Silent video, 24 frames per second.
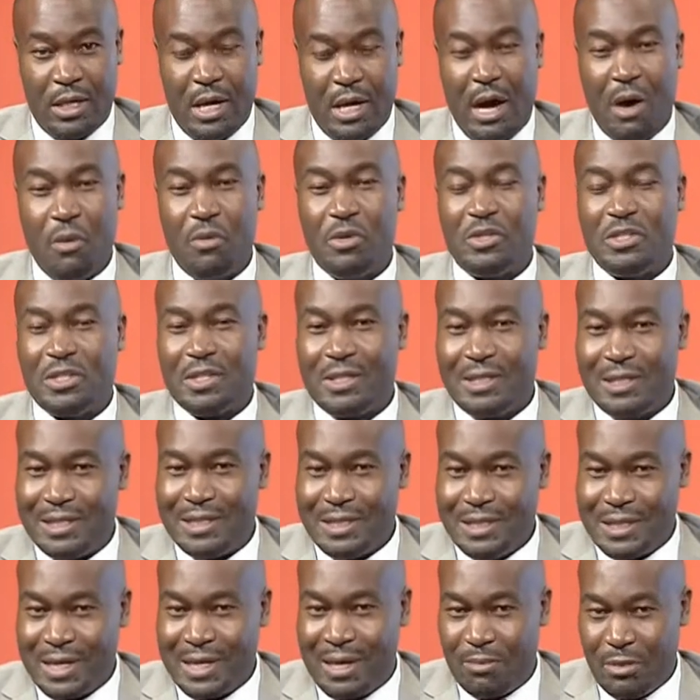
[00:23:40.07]
How is it
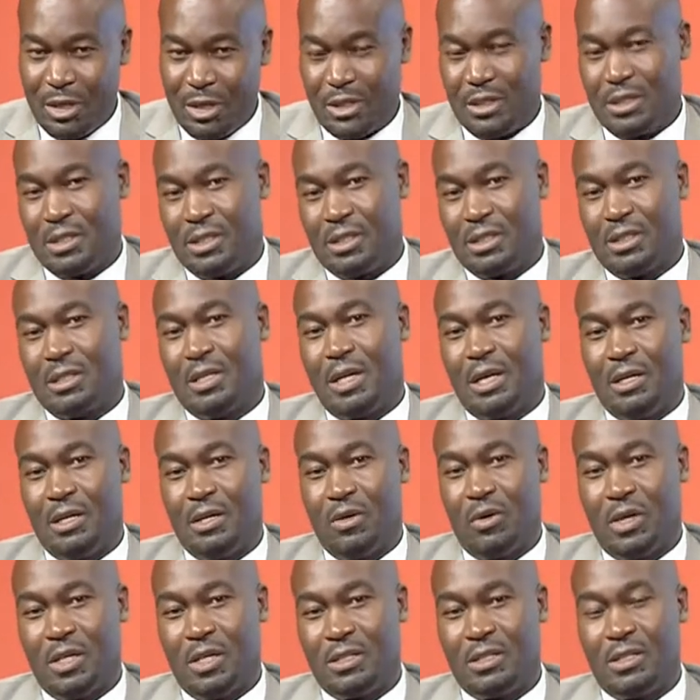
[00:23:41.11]
determined? And
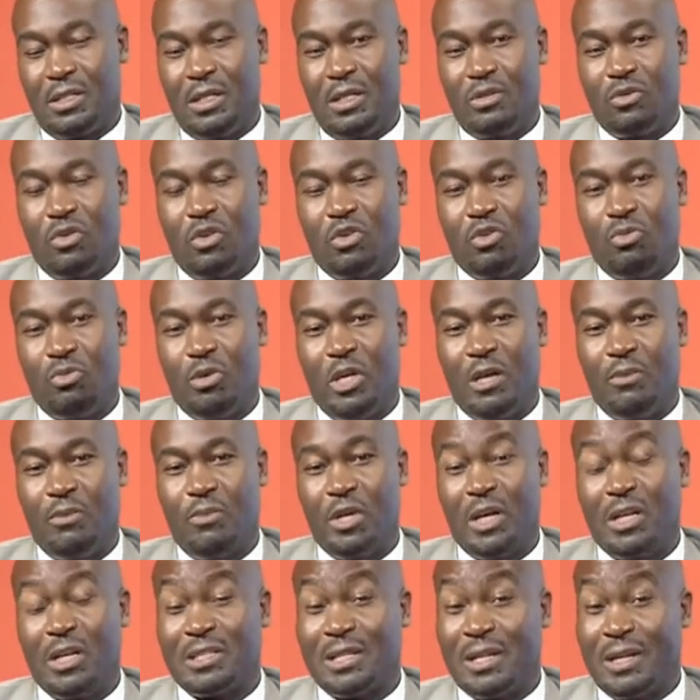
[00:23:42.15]
Nicholas here is going to be
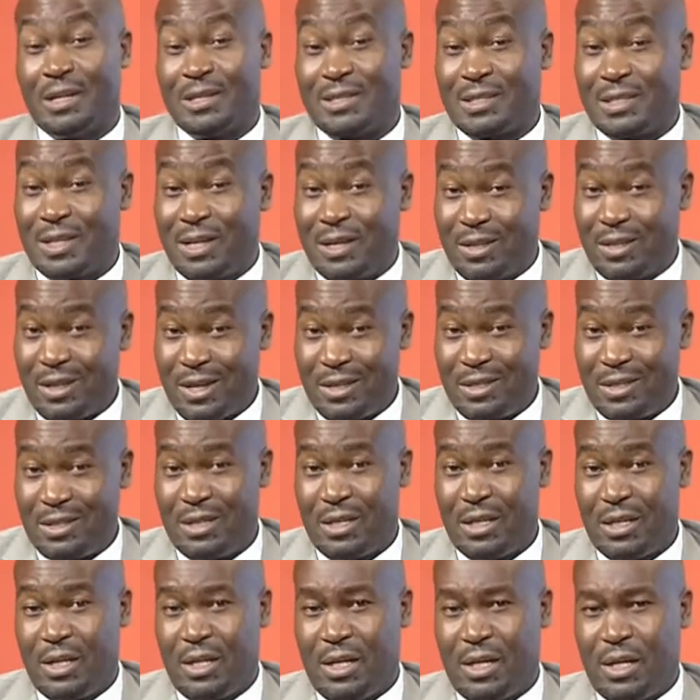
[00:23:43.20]
helping us understand that.
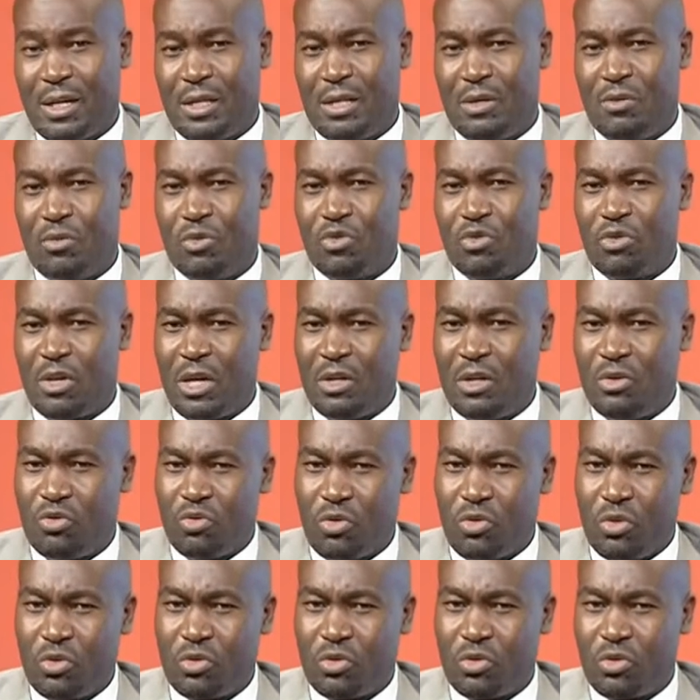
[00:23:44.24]
And then we'll try
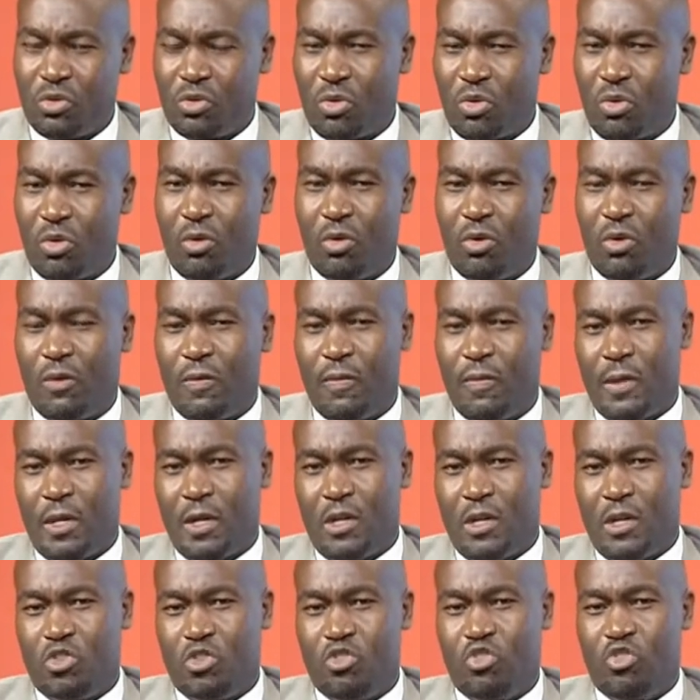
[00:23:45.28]
to also
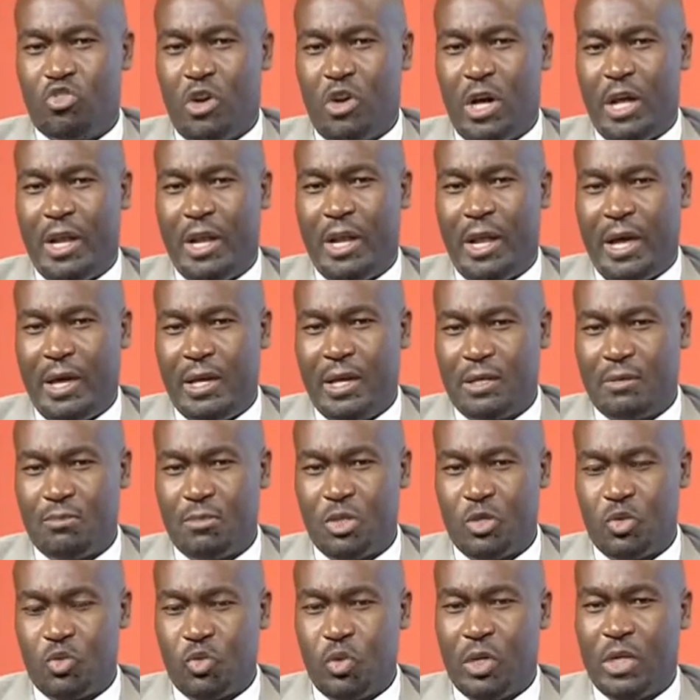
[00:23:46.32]
draw a line
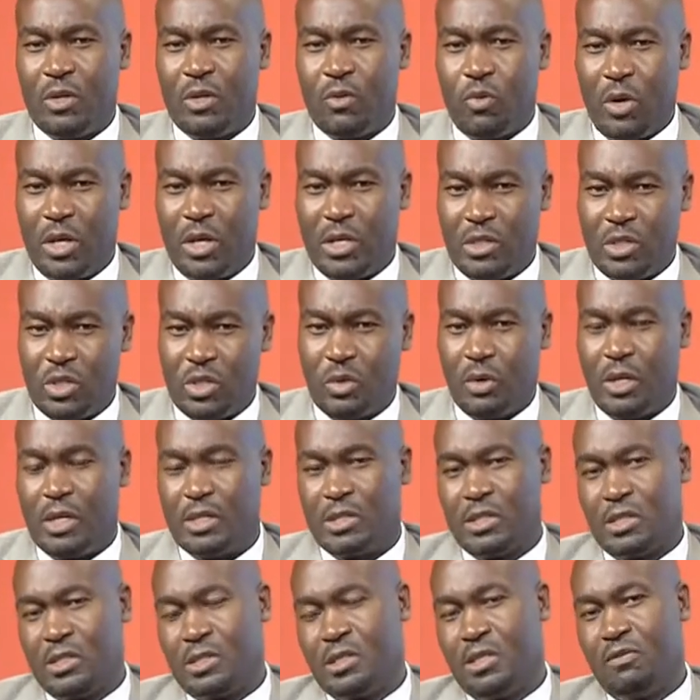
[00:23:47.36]
between what
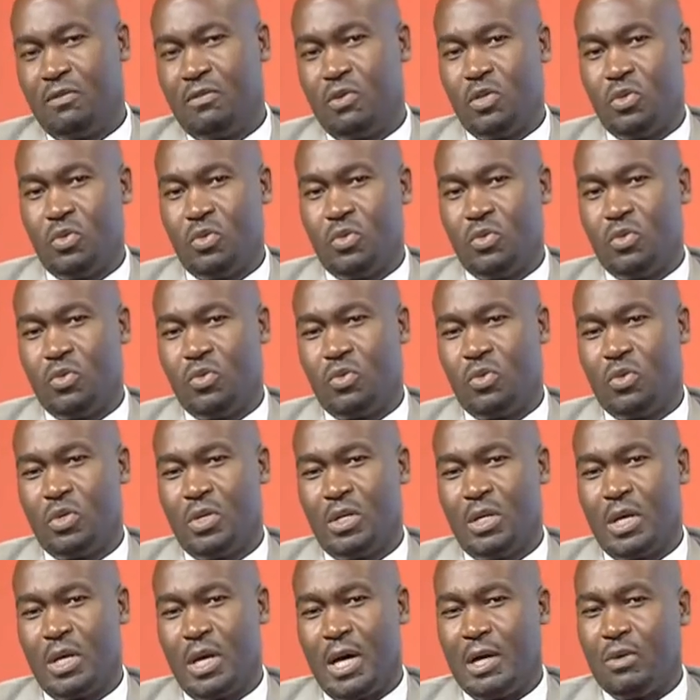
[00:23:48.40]
insurance is giving you
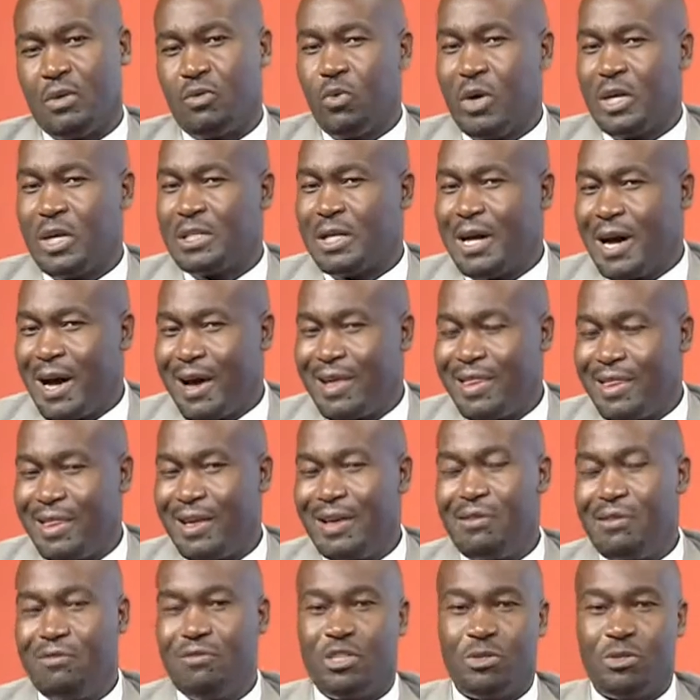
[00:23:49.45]
and what other
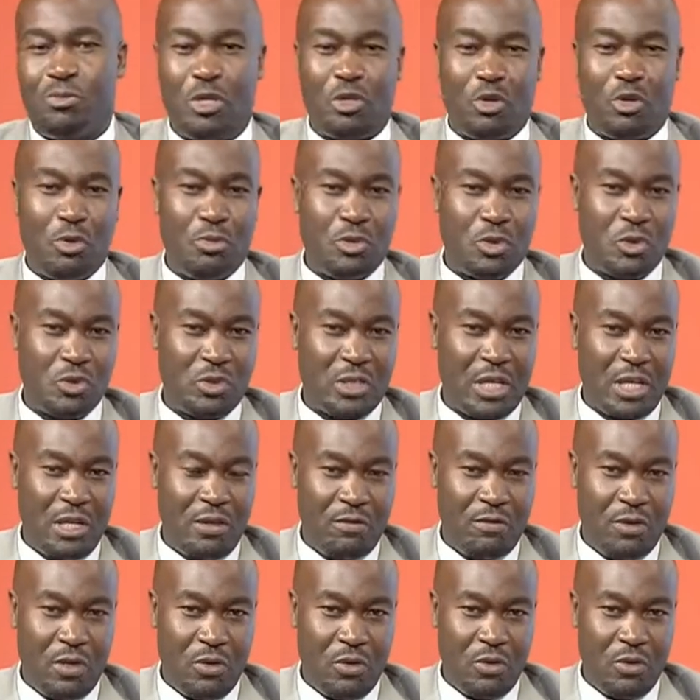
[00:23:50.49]
investment options are
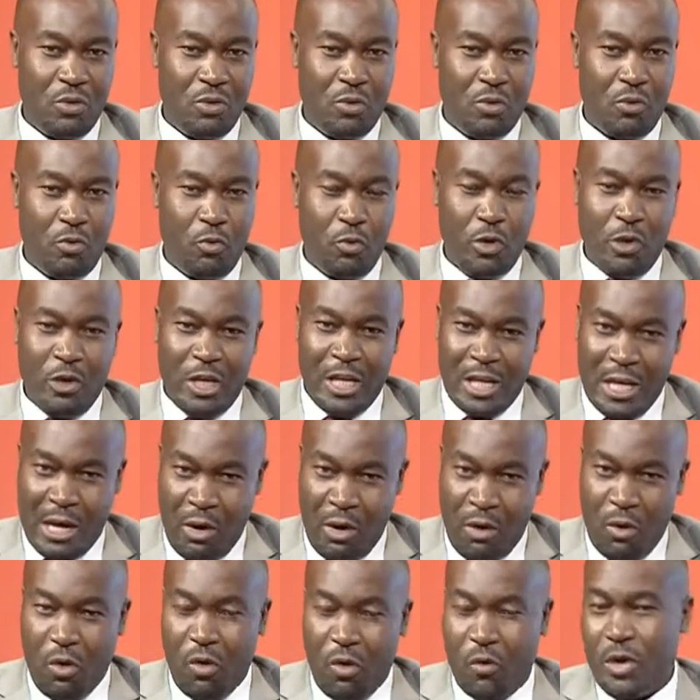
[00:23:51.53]
giving you. We
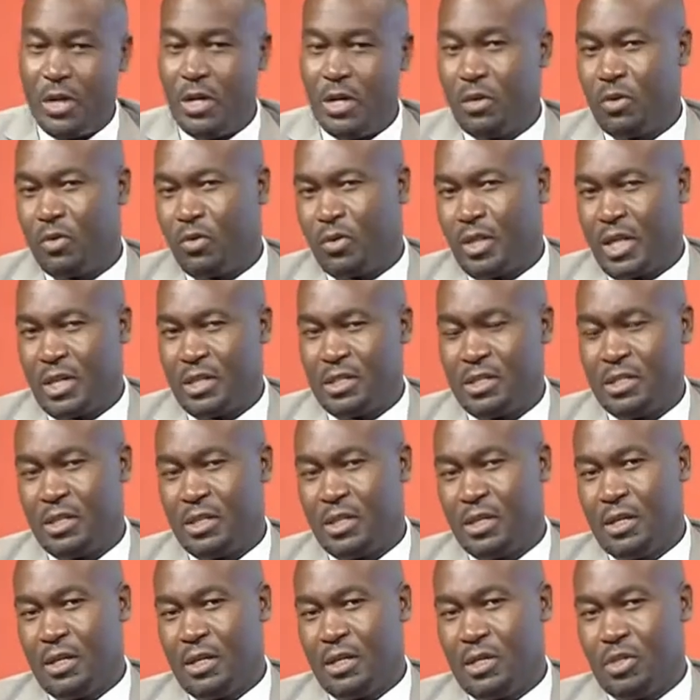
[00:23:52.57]
now already know that
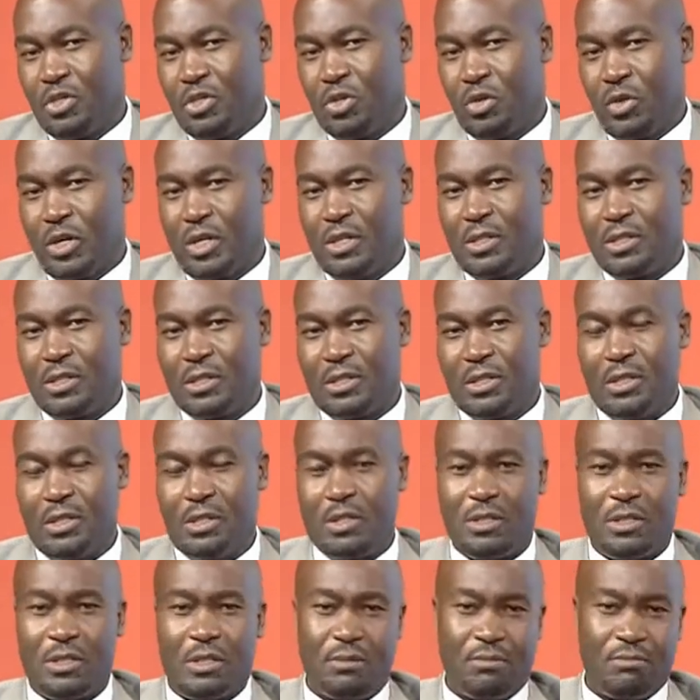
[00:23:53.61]
insurance
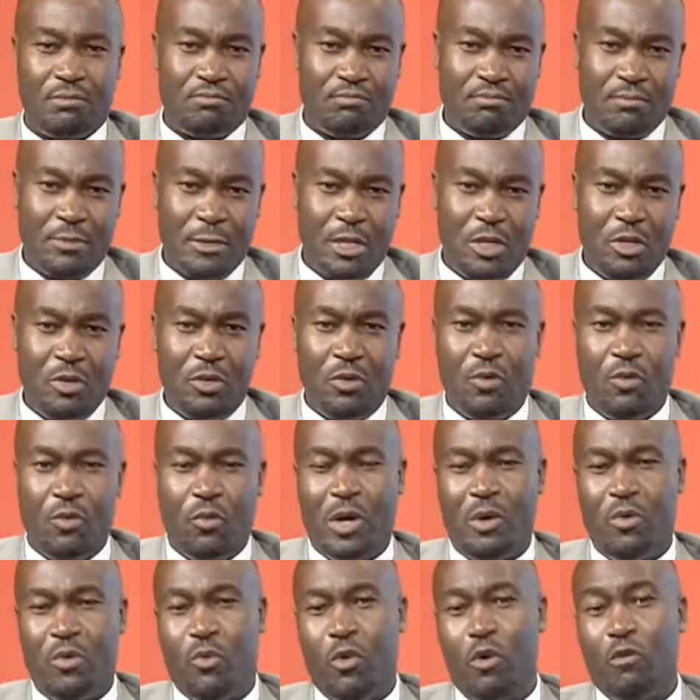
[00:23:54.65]
is,
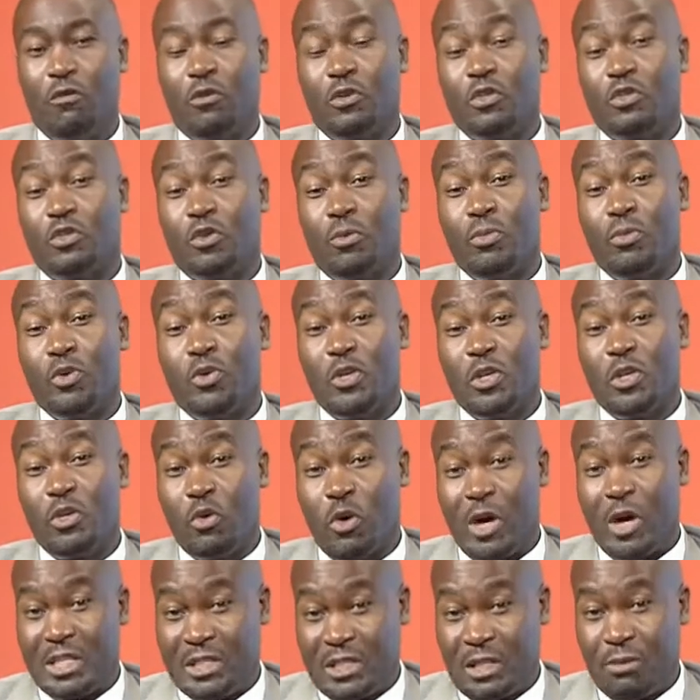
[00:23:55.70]
one way of also building
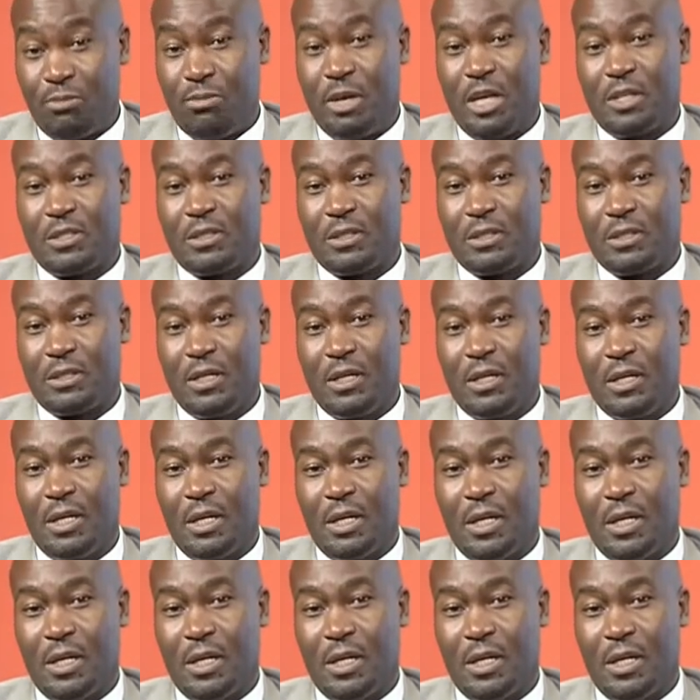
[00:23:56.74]
your asset base.